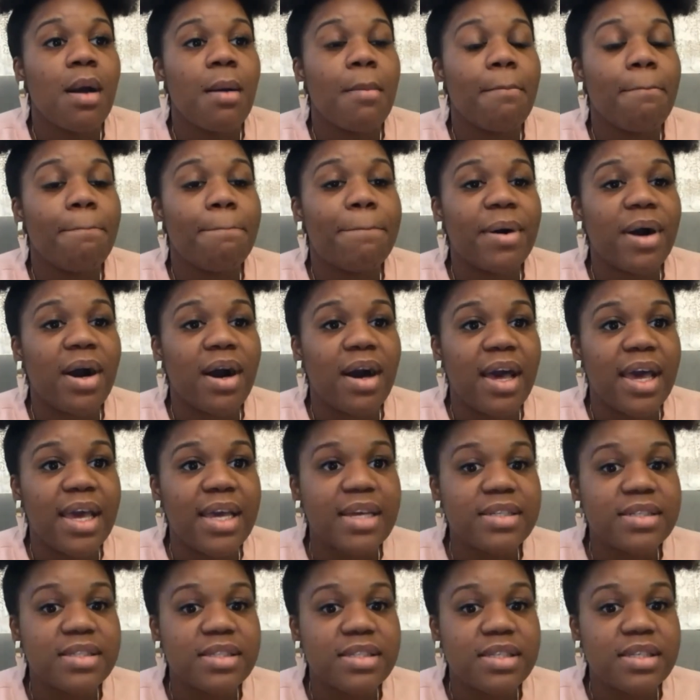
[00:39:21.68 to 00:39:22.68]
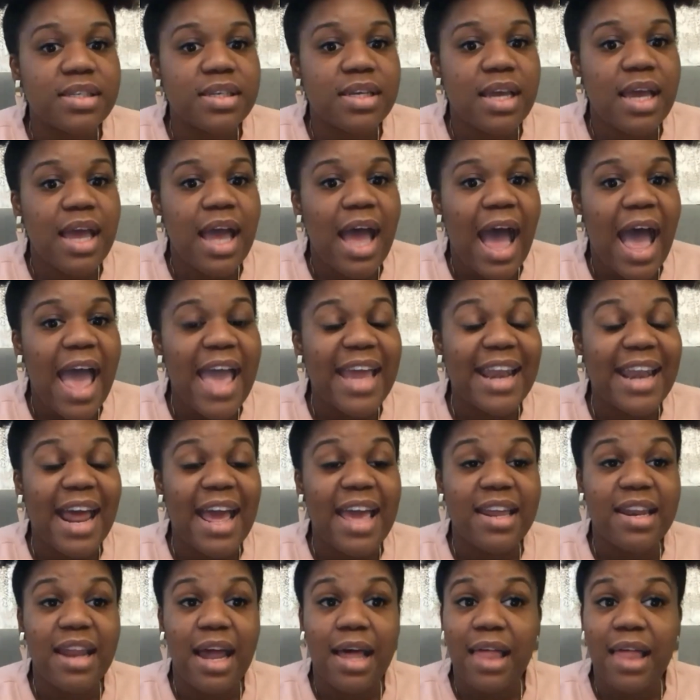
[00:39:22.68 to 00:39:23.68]
But, and,
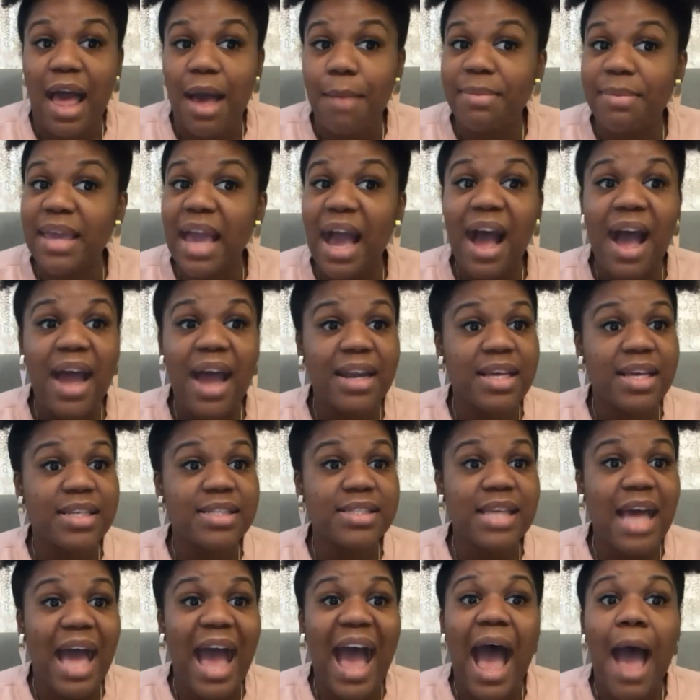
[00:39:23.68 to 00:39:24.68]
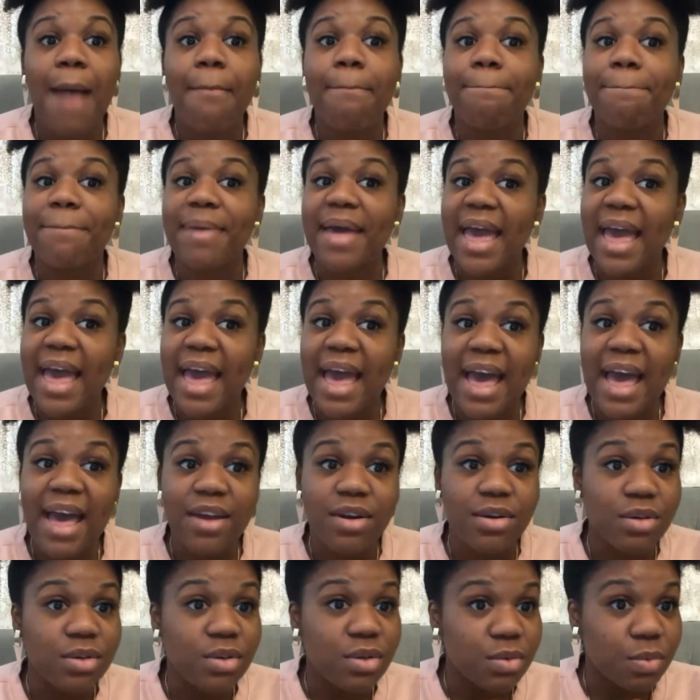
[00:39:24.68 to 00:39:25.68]
and I'll, I'll be honest, I
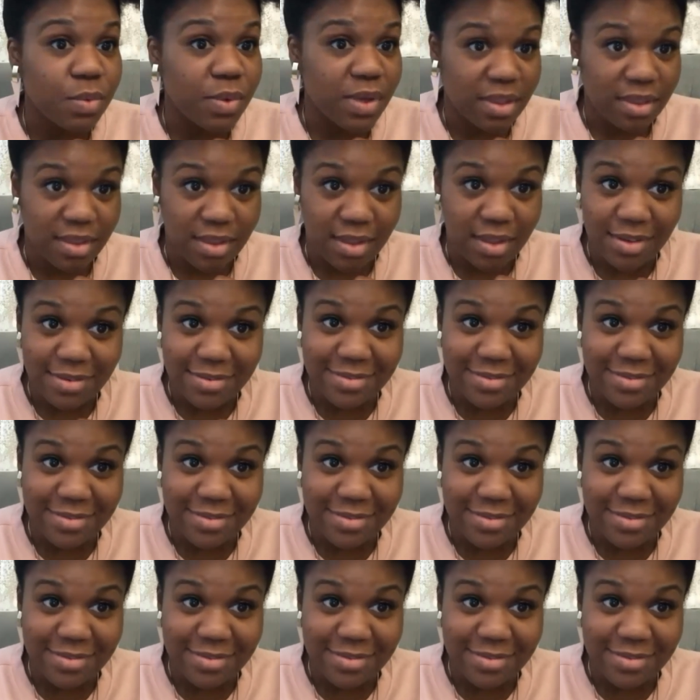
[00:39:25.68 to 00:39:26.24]
battled with it.